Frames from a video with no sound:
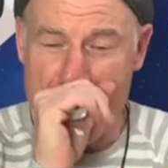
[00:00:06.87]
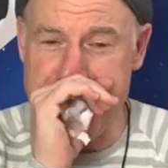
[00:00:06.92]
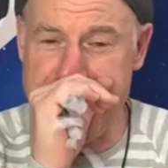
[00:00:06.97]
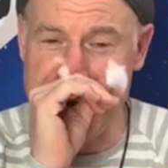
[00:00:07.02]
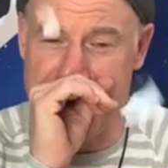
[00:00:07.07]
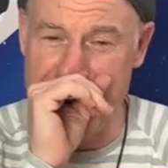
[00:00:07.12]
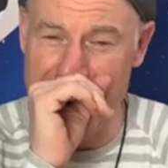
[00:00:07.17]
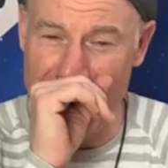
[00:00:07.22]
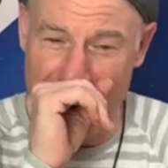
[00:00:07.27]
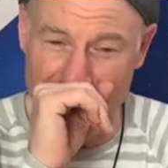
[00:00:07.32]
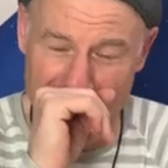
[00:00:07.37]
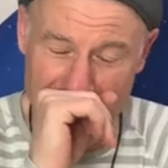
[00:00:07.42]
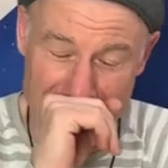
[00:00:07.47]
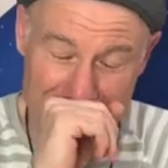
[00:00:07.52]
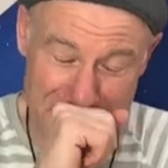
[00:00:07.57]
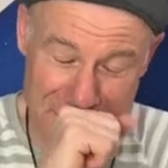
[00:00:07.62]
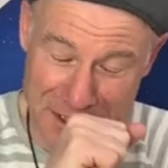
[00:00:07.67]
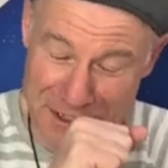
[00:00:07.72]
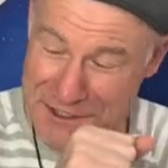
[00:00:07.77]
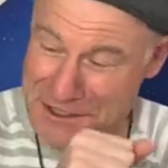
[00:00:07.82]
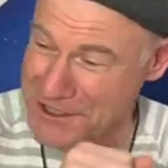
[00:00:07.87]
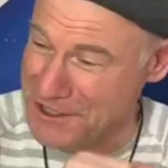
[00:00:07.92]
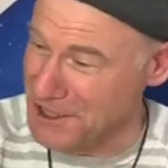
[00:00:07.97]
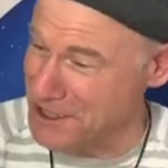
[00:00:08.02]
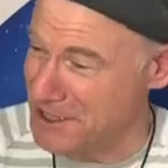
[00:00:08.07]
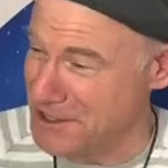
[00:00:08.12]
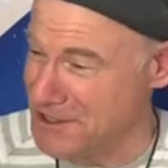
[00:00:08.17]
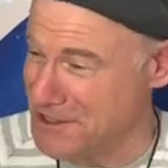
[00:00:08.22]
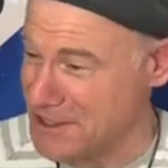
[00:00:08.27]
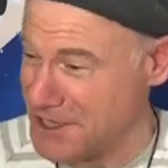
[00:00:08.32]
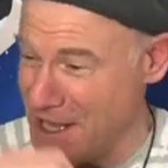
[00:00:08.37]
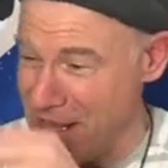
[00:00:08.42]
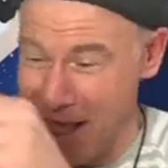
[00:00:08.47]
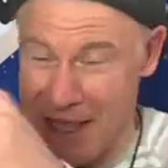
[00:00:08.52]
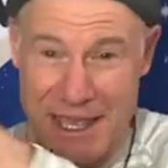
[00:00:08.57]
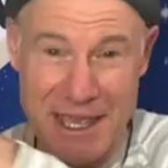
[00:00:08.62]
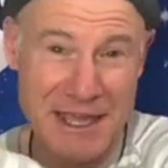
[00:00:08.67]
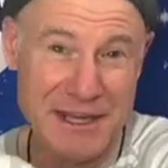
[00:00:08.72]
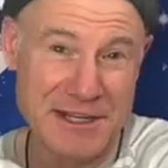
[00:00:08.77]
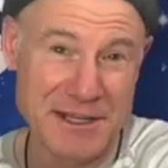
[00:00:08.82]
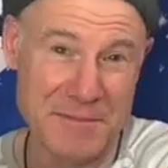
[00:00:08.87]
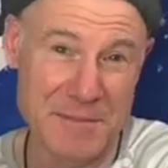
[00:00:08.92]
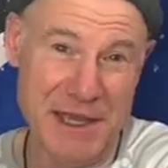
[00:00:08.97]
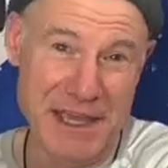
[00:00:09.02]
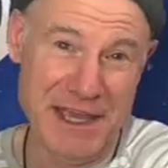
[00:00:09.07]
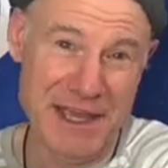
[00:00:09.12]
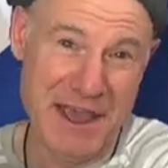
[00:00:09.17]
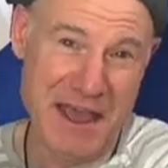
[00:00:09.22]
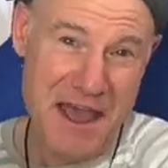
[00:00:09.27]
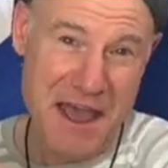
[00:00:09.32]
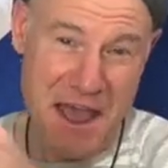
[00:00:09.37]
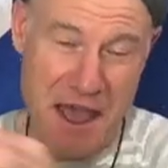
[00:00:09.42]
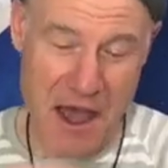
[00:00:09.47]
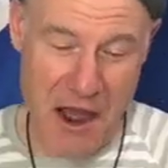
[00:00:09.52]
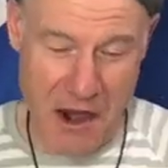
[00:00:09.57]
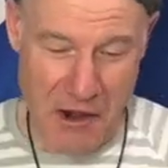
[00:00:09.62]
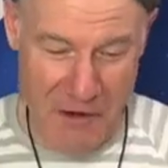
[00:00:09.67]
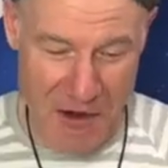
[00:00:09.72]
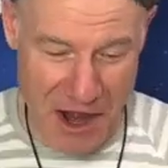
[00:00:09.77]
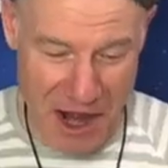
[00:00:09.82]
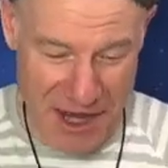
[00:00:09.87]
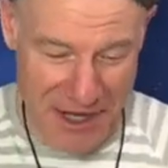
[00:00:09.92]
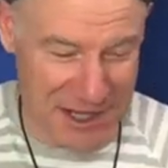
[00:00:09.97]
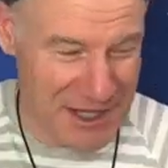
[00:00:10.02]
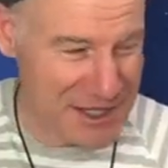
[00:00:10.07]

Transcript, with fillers: it's just getting to me. All right,